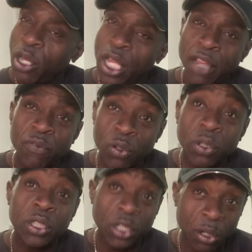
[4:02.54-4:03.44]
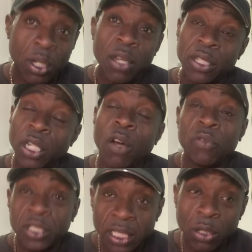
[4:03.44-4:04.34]
If
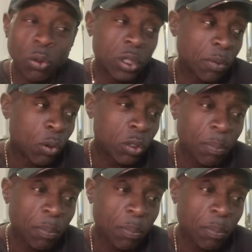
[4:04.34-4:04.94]
obviously all the